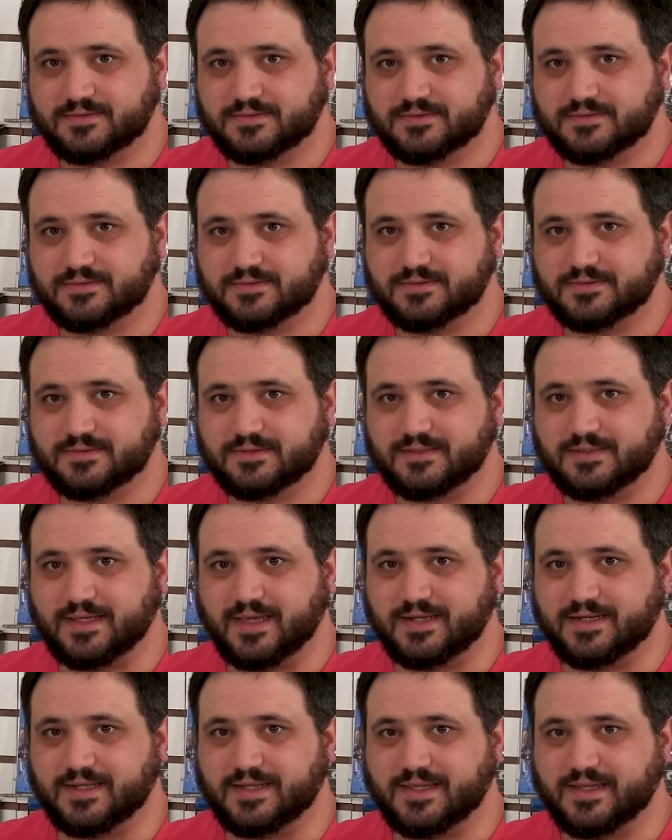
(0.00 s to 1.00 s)
wraith,
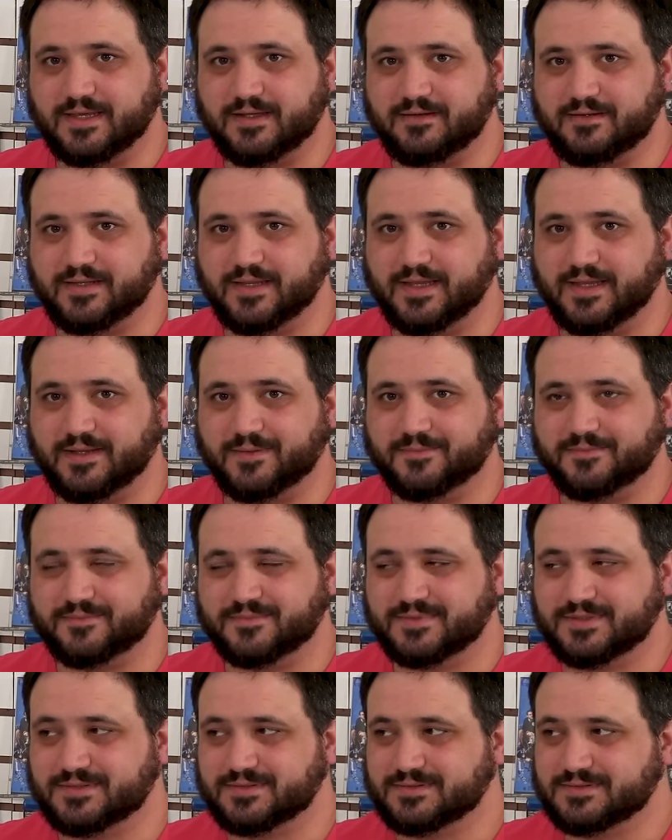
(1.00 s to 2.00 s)
can kill
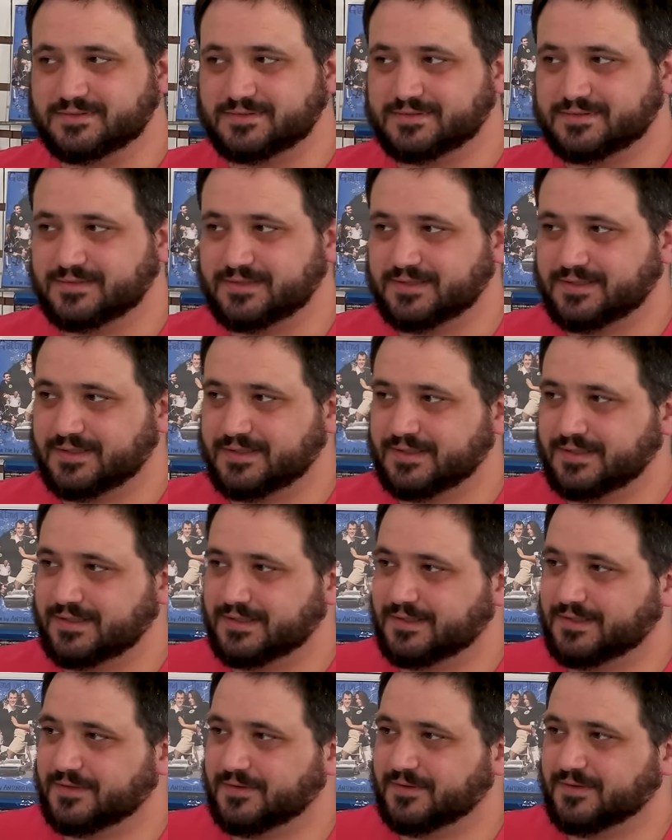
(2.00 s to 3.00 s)
him.
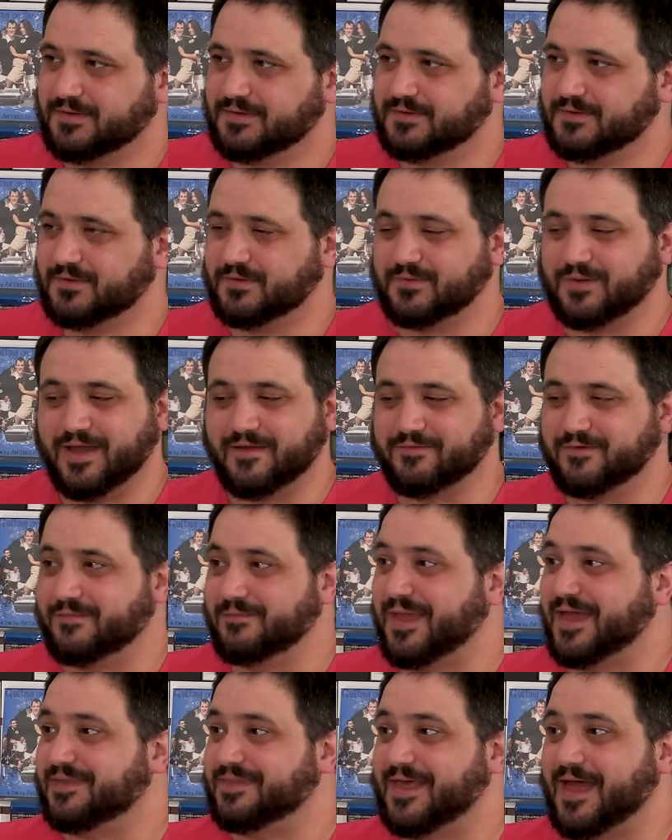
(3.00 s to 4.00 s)
Whoever
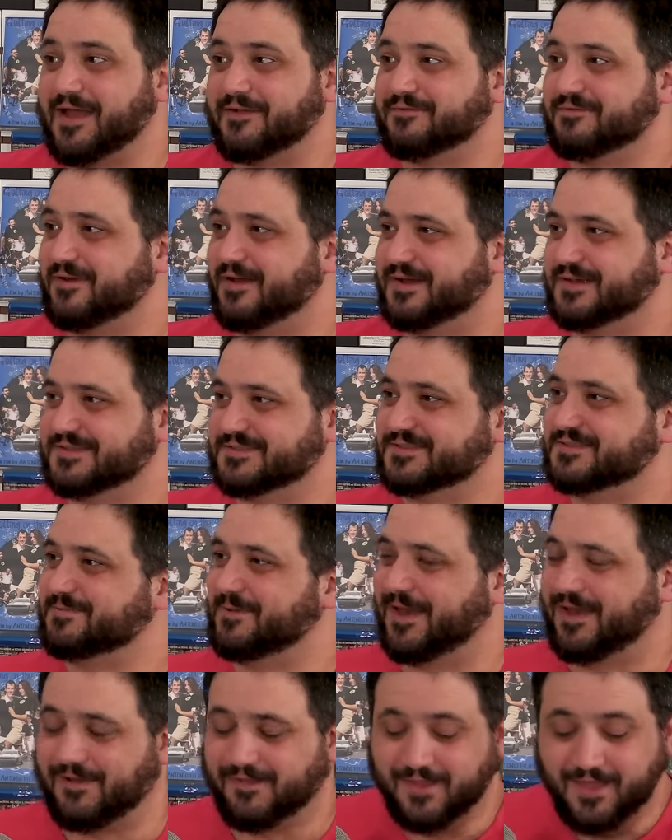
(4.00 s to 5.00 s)
made that fucking
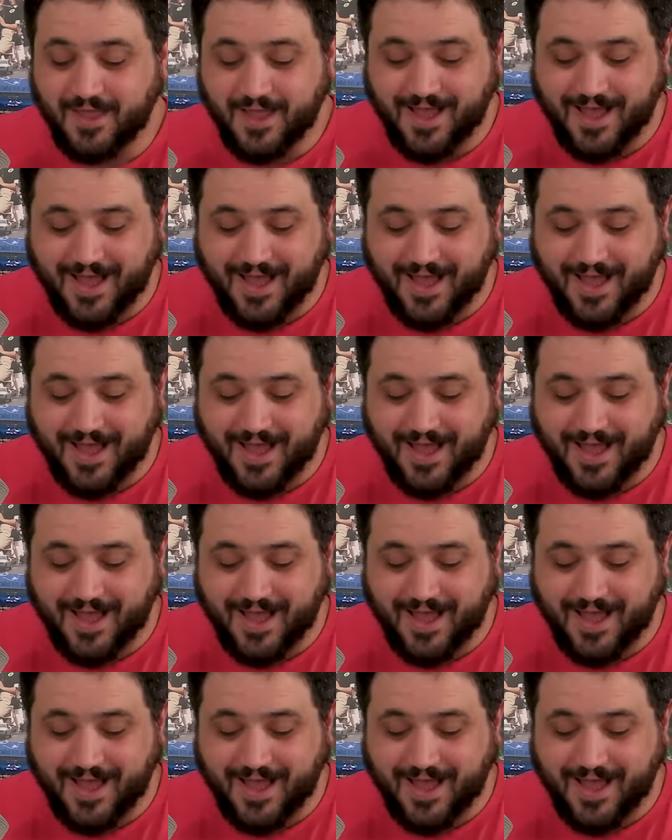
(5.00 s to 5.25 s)
spell.